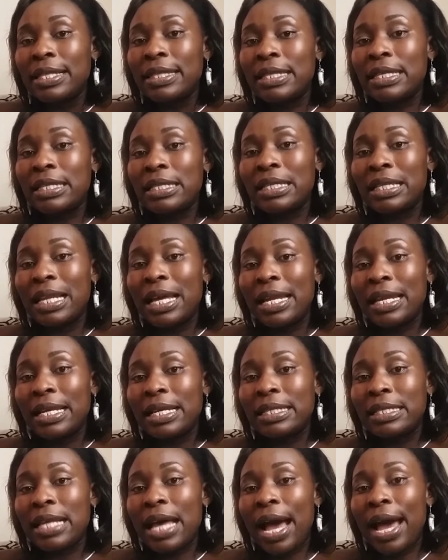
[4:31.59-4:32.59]
these
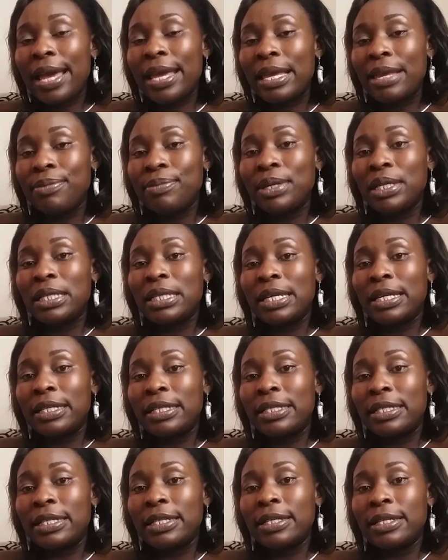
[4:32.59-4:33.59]
learners are
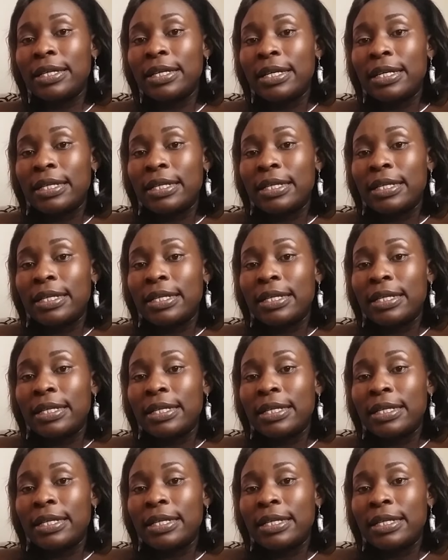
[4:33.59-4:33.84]
imitating.